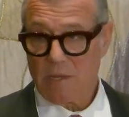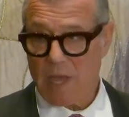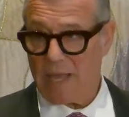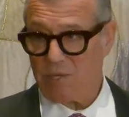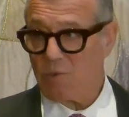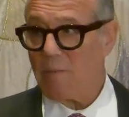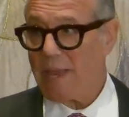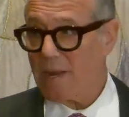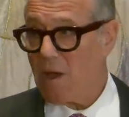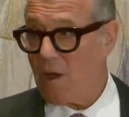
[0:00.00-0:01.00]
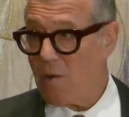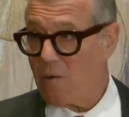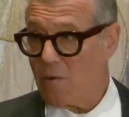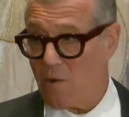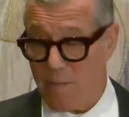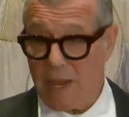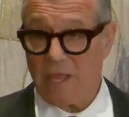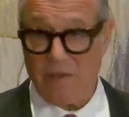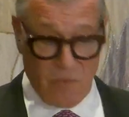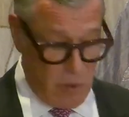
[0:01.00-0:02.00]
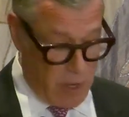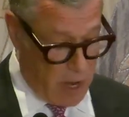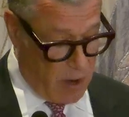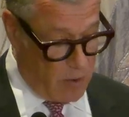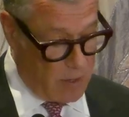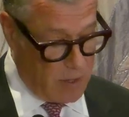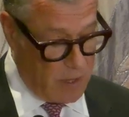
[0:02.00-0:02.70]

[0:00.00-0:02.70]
as you may know, or many of you know,